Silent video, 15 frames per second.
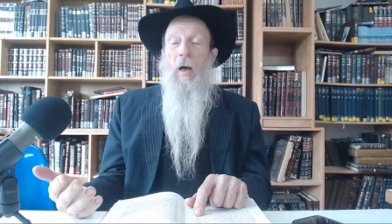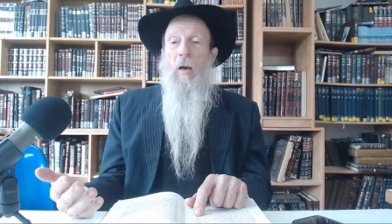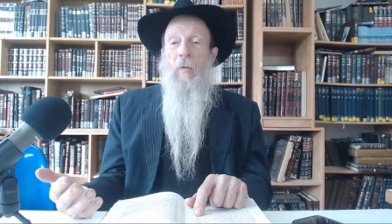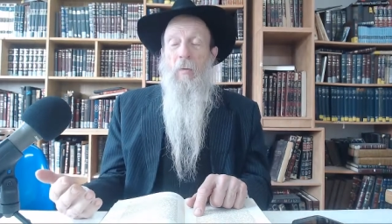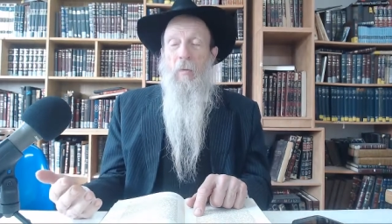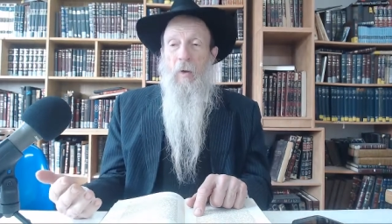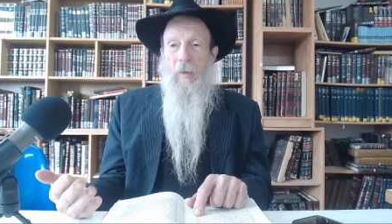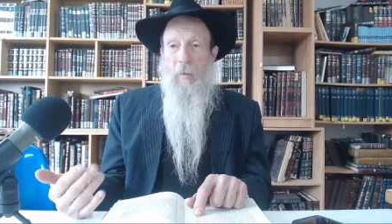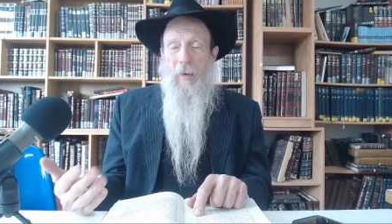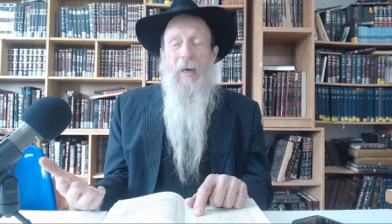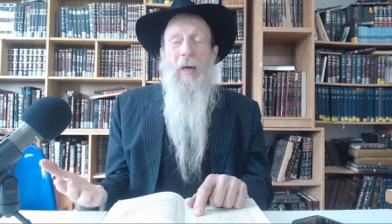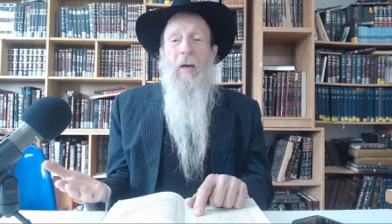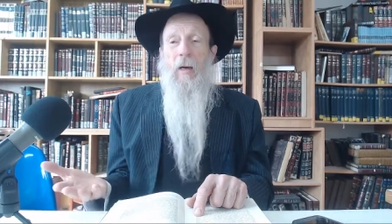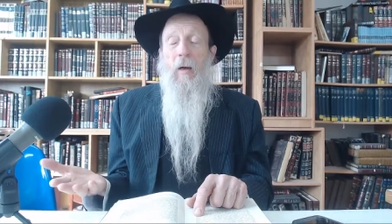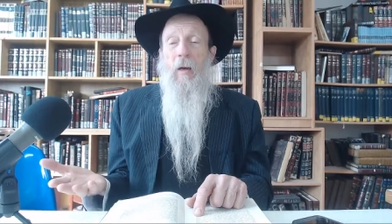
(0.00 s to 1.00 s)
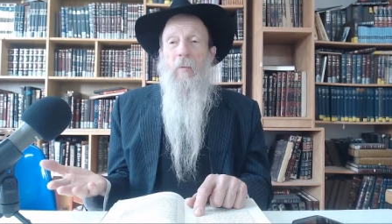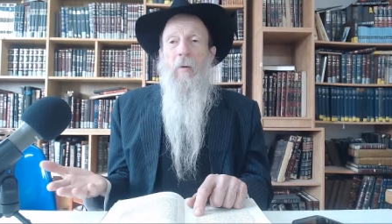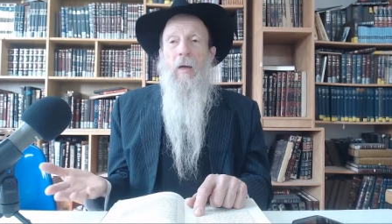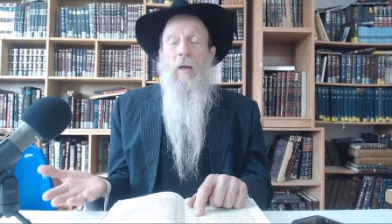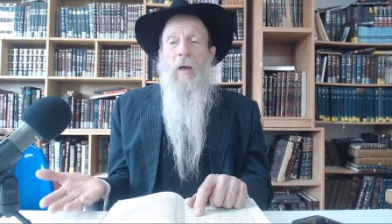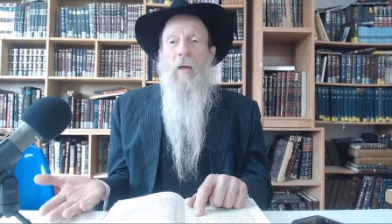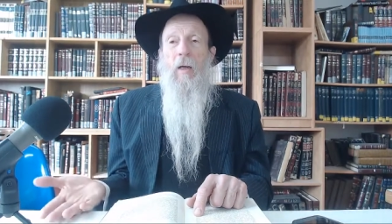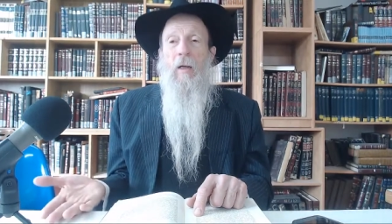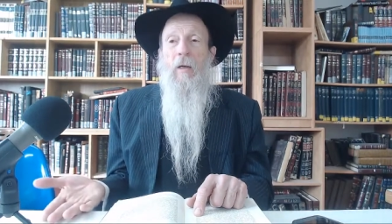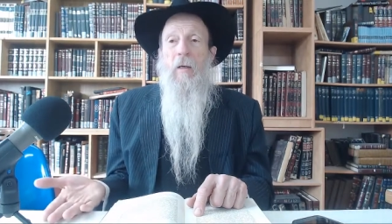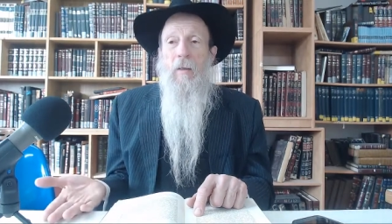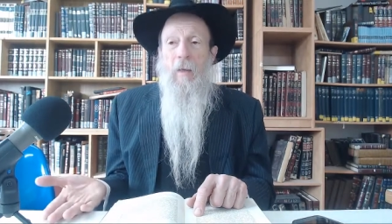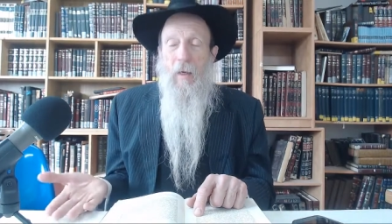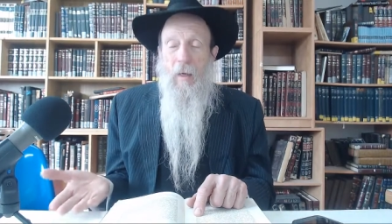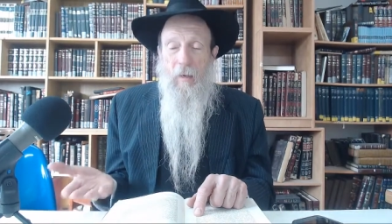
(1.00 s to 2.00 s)
uh, come on, I,
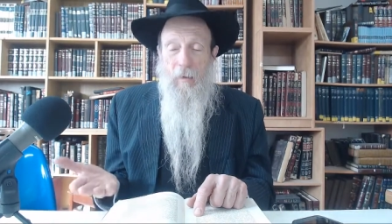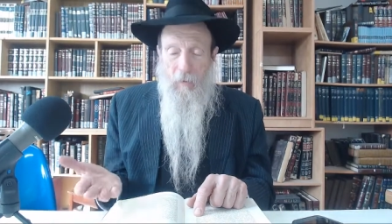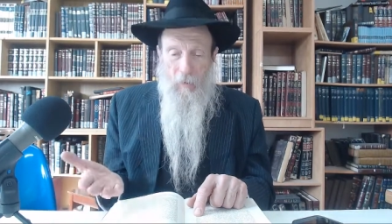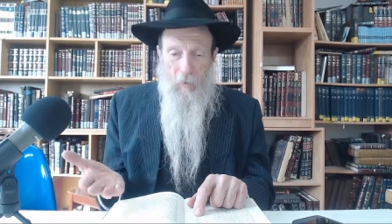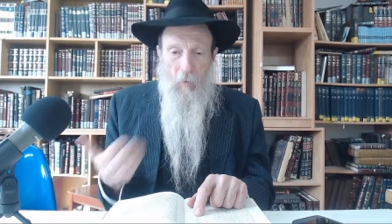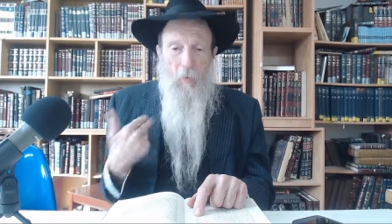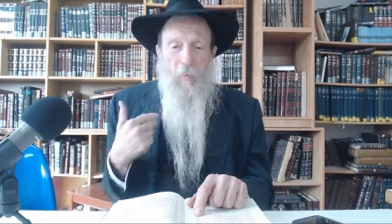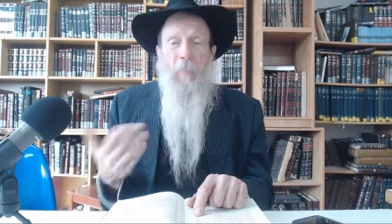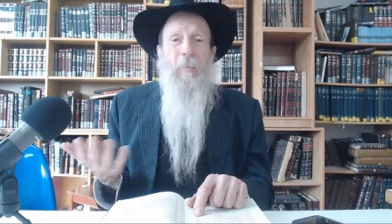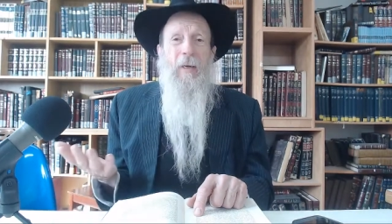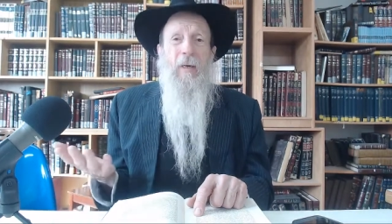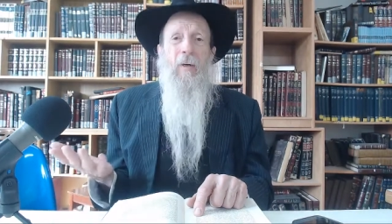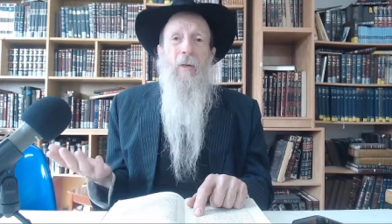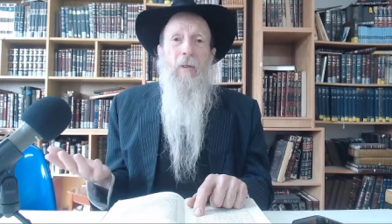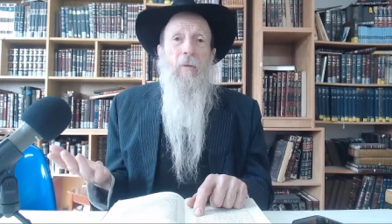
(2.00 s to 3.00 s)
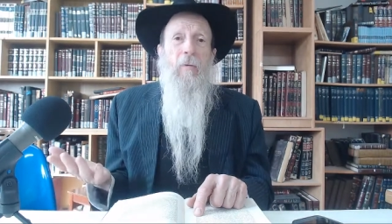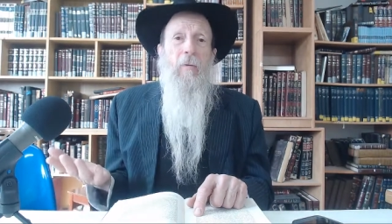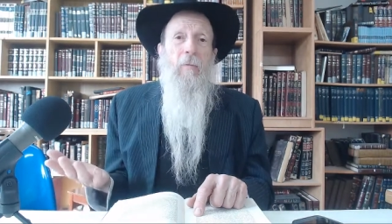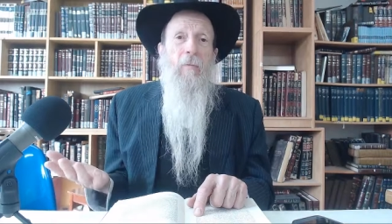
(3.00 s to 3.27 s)
you owe me a beard.